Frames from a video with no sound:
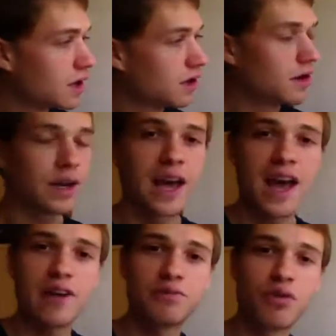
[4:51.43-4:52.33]
You're going to
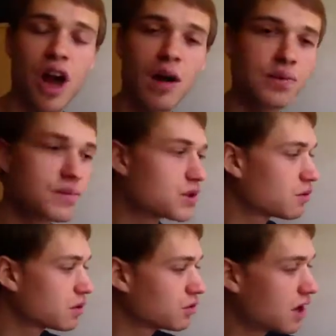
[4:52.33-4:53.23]
have problems
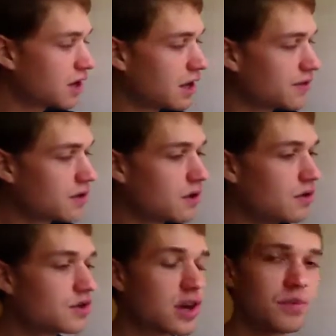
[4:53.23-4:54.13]
with trying to get the
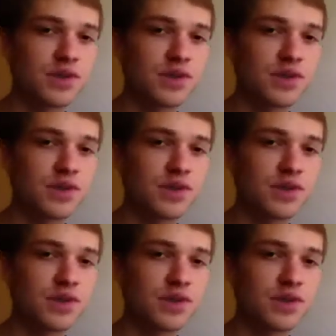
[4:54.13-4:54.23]
nose up,